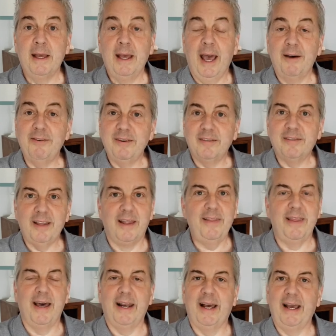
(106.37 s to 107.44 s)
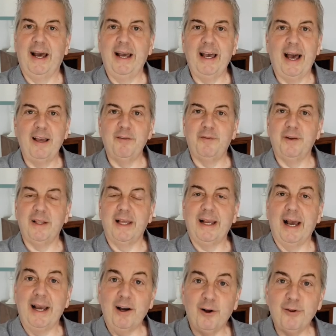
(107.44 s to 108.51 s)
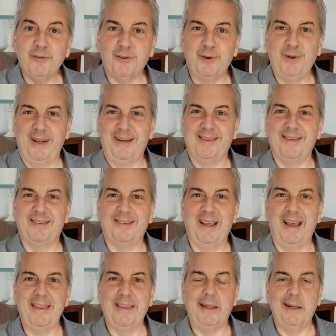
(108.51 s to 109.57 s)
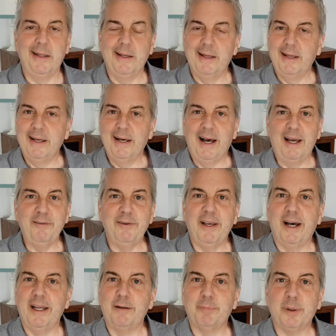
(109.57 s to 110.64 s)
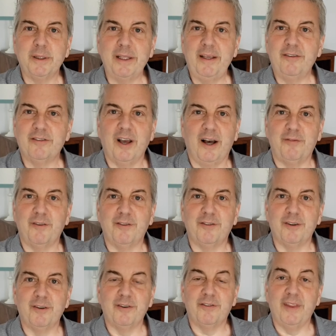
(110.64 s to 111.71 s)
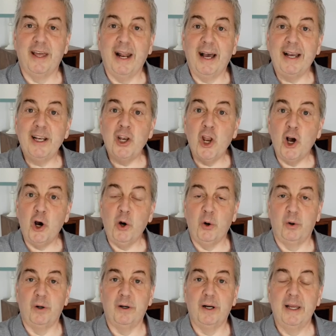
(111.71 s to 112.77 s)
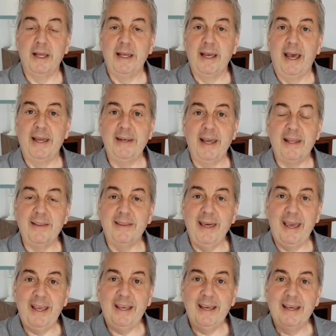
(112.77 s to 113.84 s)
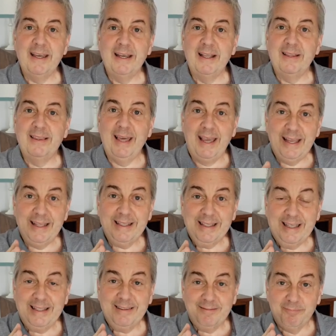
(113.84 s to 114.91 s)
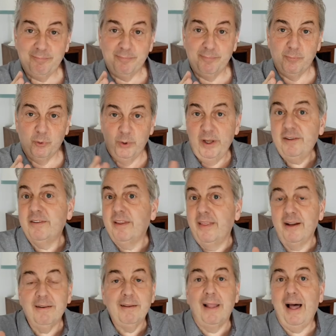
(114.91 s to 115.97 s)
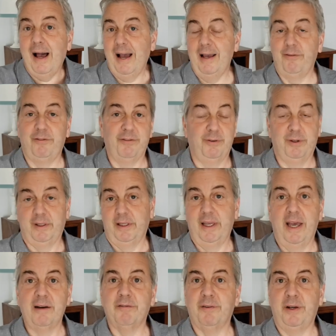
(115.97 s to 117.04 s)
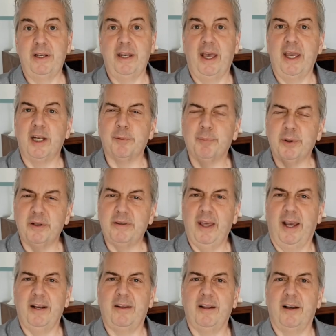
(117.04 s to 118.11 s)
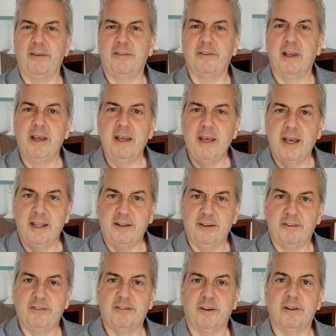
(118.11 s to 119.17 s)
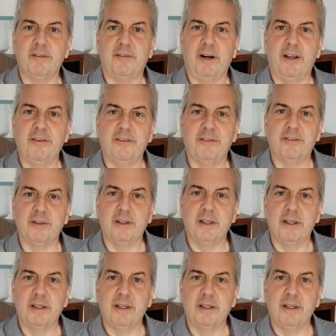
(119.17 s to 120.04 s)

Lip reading: Having said that, I feel like I also need to say that I've got police officers that I know, and they risk their lives really every day to protect us and to serve us.